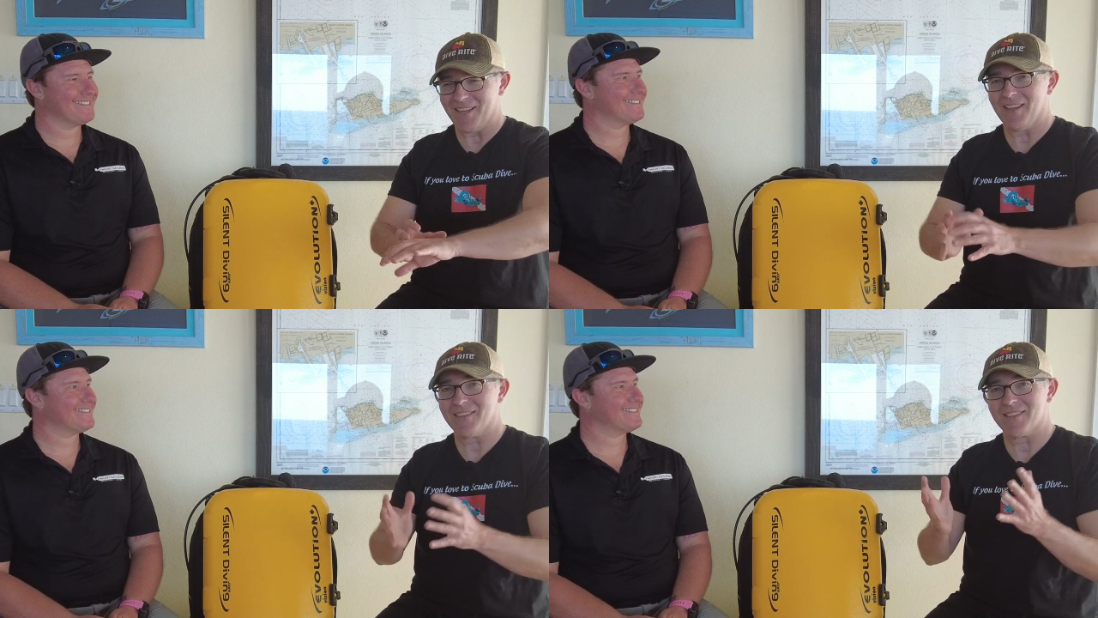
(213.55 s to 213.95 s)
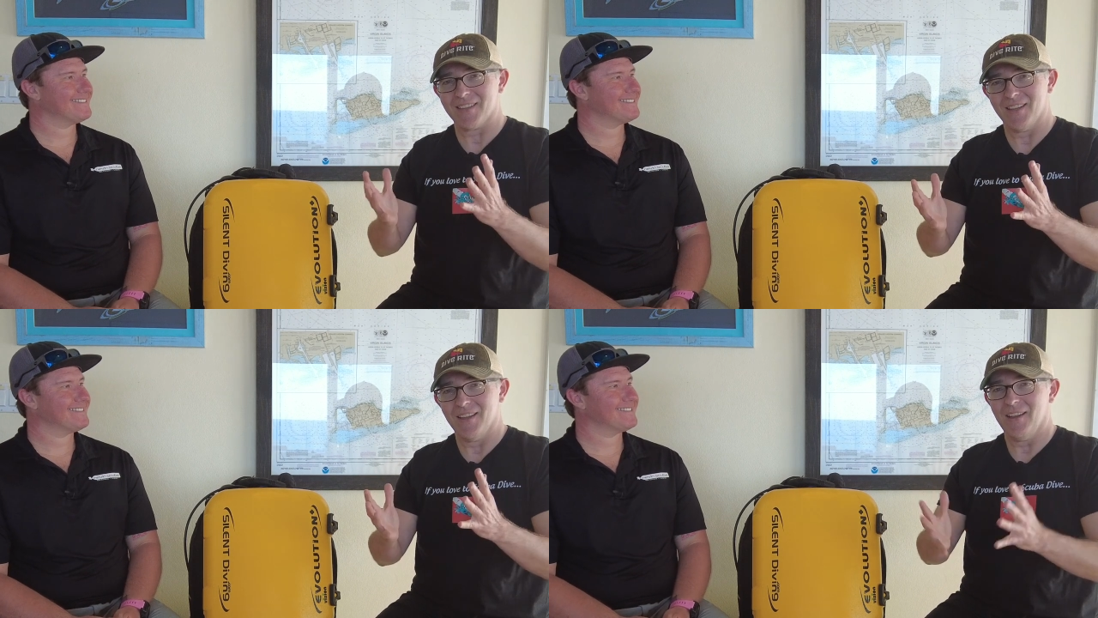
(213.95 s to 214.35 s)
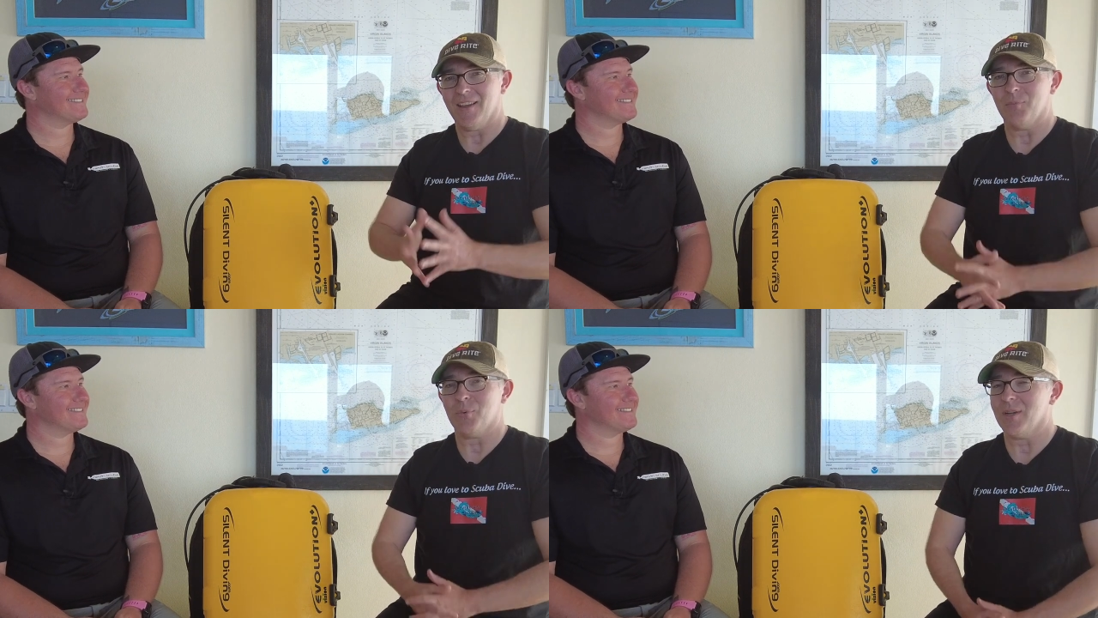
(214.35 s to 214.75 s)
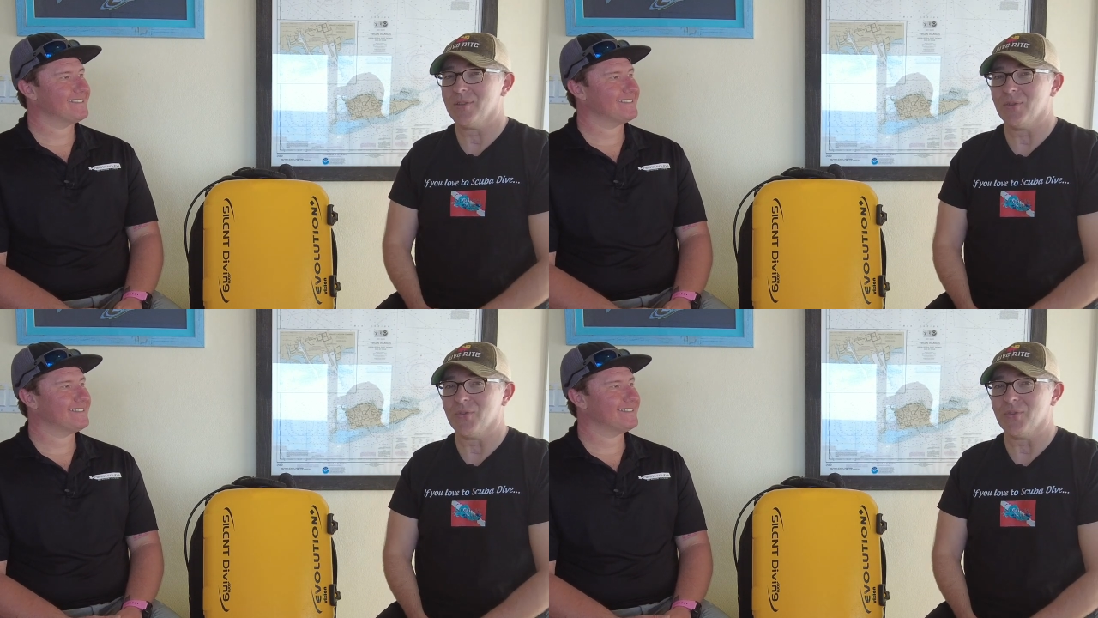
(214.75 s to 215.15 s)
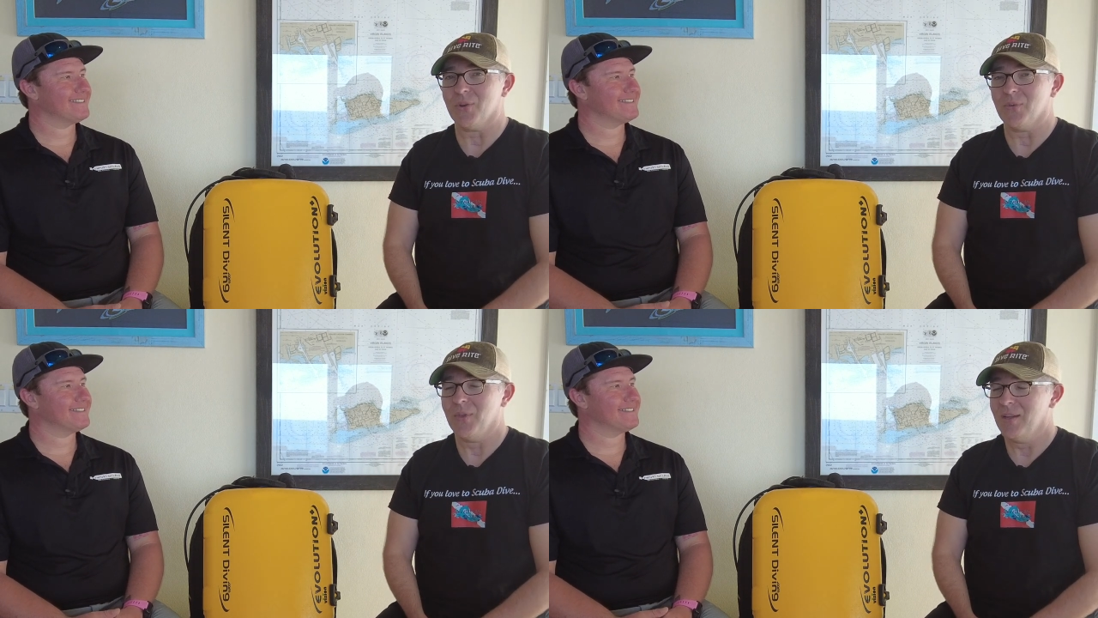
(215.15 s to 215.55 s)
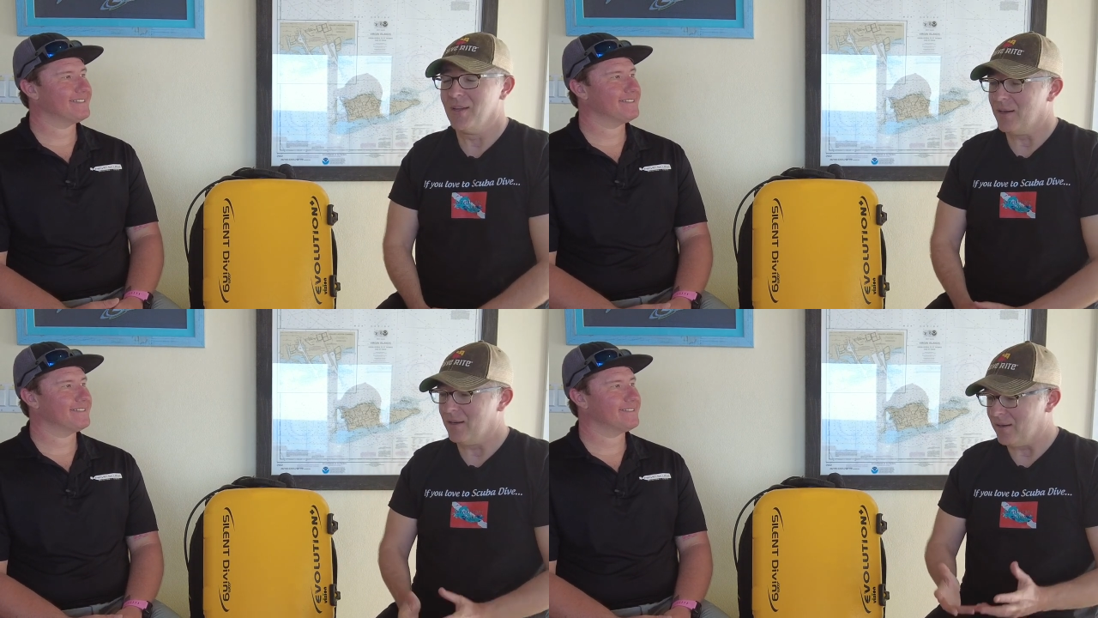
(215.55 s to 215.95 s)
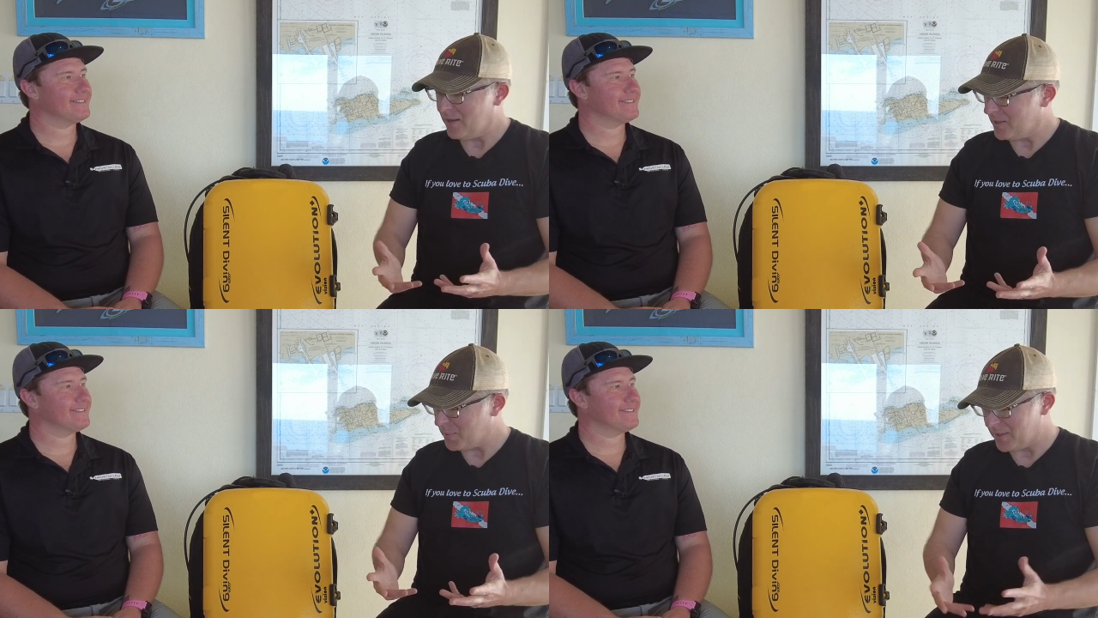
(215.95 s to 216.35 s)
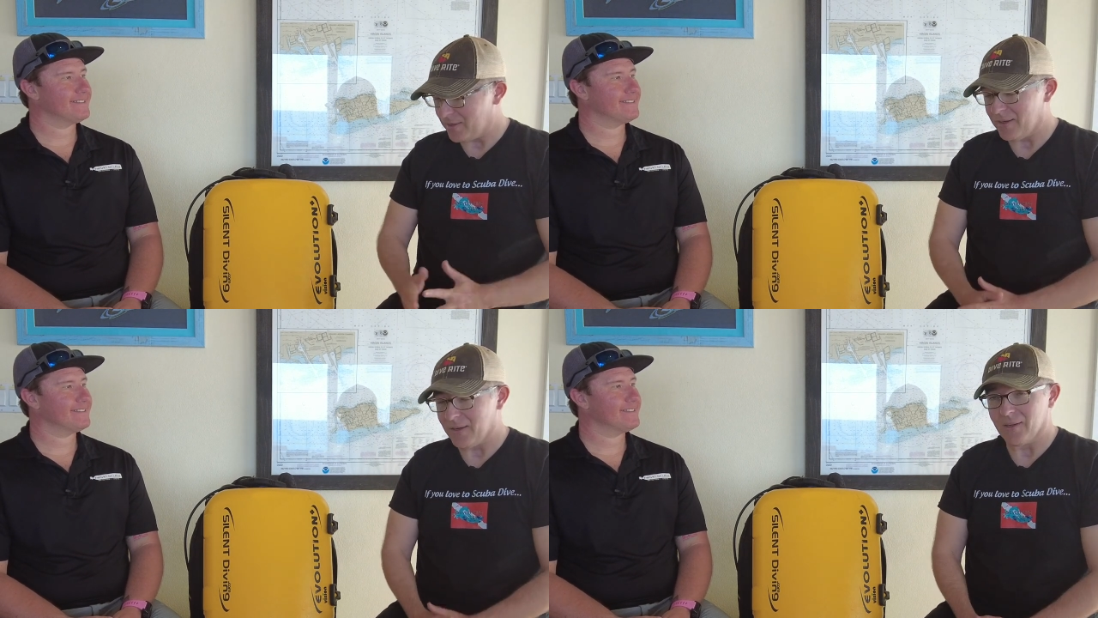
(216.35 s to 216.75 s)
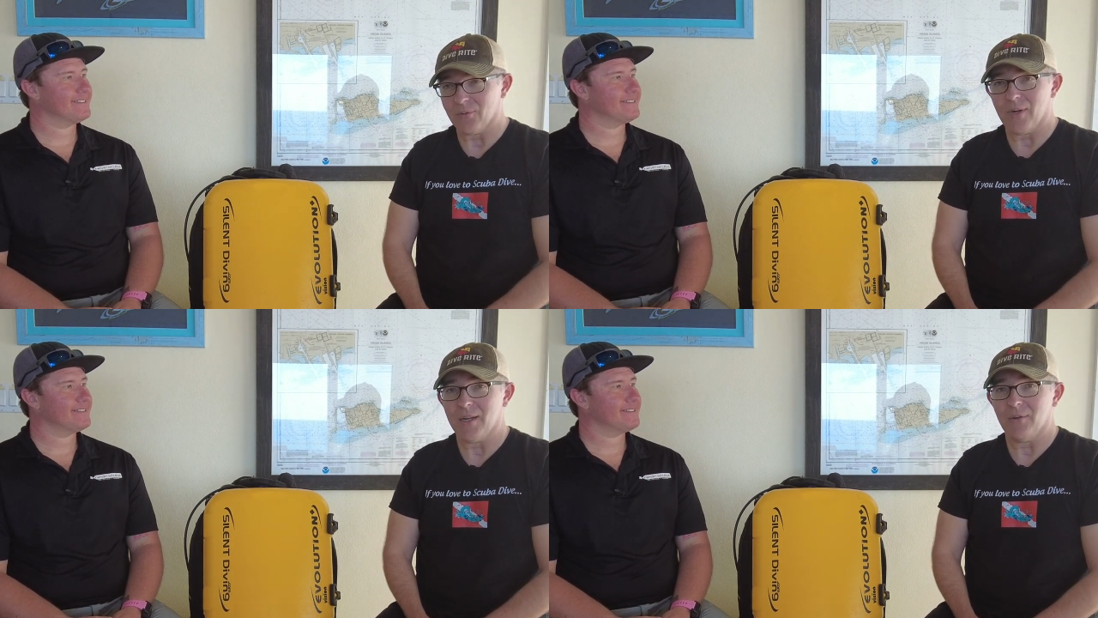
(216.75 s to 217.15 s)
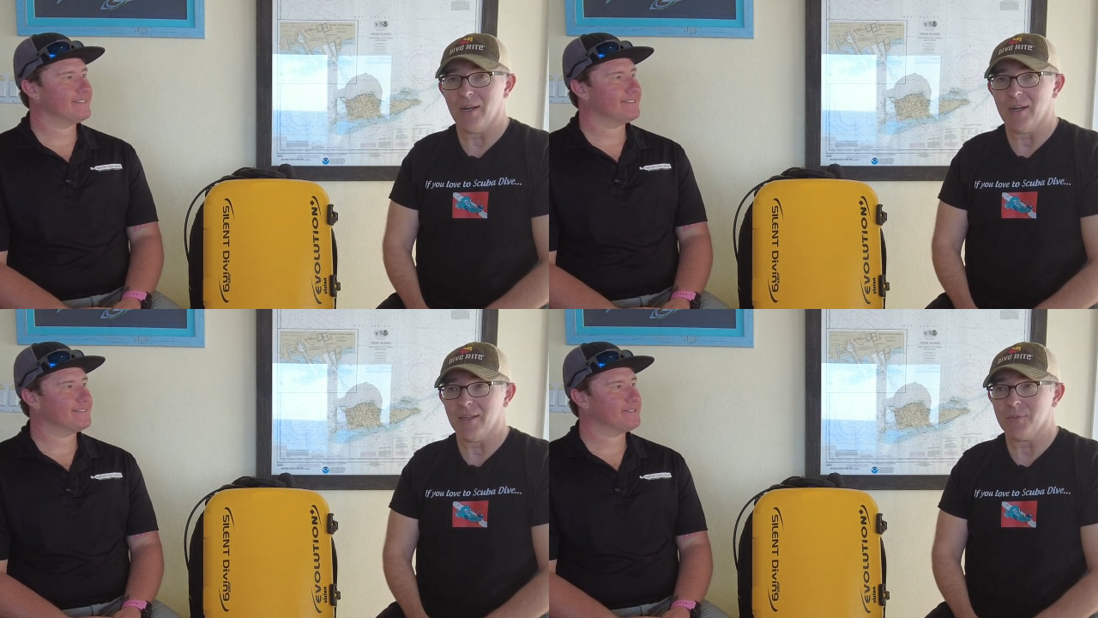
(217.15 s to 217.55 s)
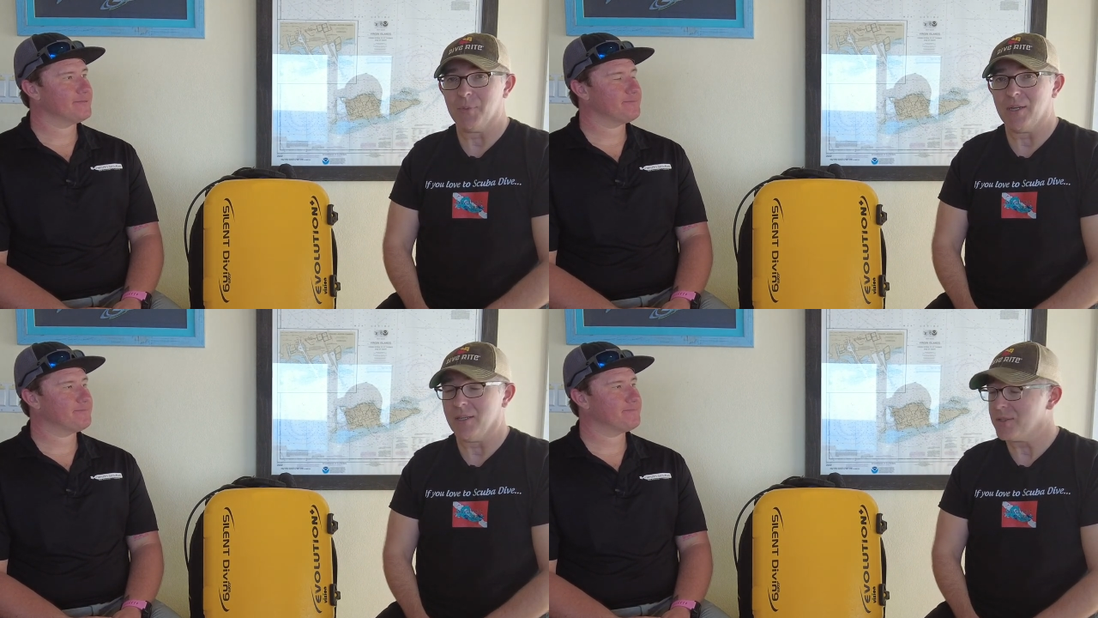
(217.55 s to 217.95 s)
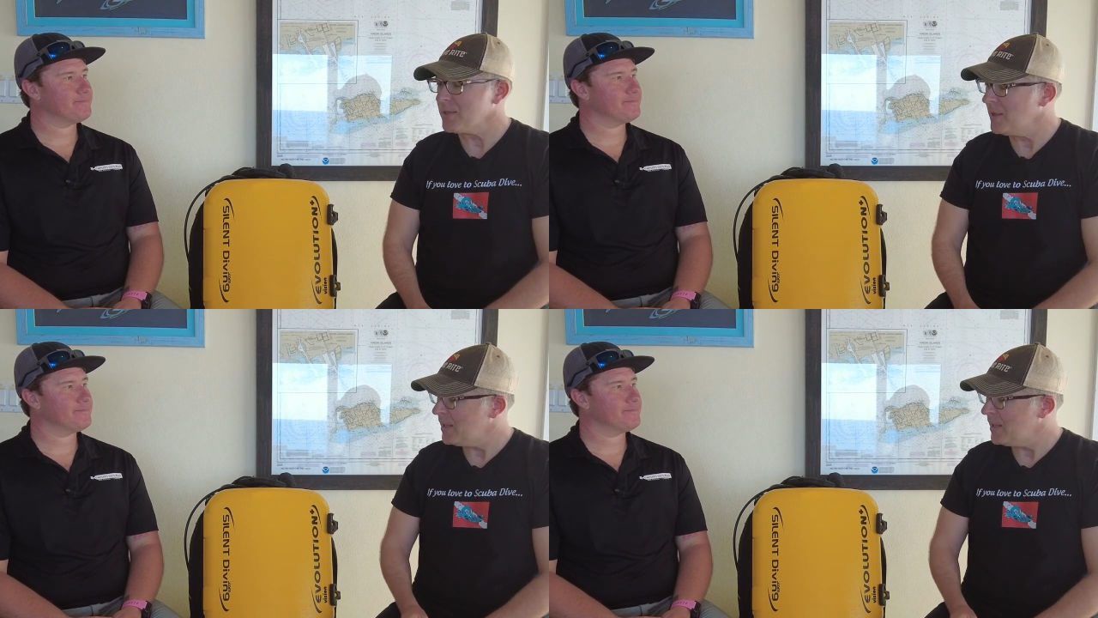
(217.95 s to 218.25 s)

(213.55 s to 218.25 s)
Speaker 1: S, hey presto. So uh, it's been a, a great, great experience.